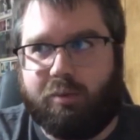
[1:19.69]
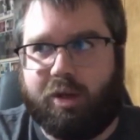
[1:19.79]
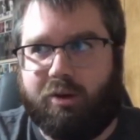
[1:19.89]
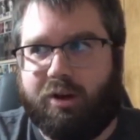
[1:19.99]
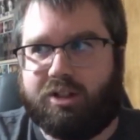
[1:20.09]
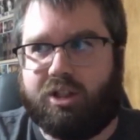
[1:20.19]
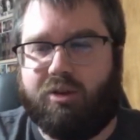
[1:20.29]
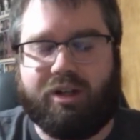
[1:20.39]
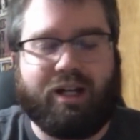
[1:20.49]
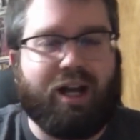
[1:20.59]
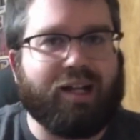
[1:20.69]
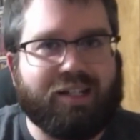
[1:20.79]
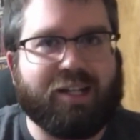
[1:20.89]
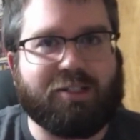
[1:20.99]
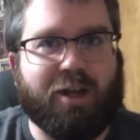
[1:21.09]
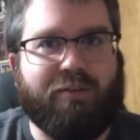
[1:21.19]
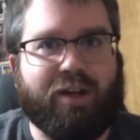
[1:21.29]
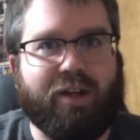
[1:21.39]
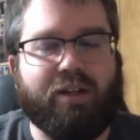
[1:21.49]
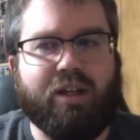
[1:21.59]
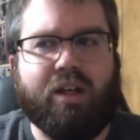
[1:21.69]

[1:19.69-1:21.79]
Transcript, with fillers: I'm curious to know the context of it and